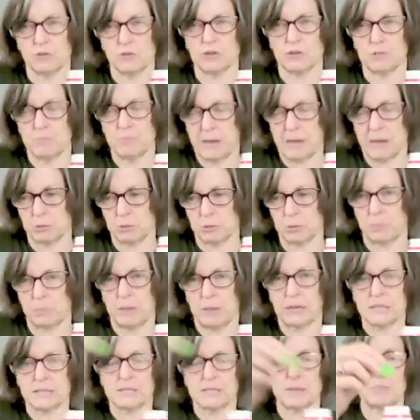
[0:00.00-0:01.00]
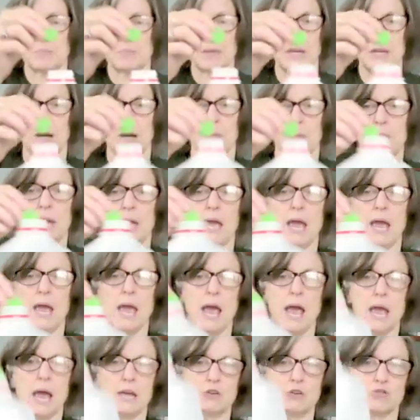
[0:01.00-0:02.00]
be able to pick something up
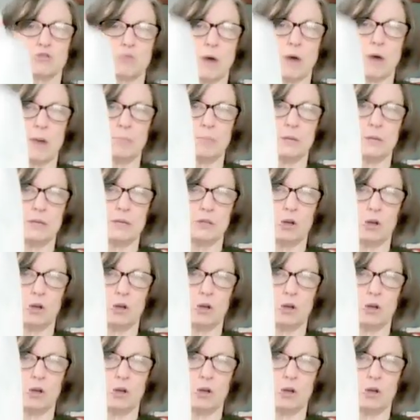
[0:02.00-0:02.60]
and drop it in the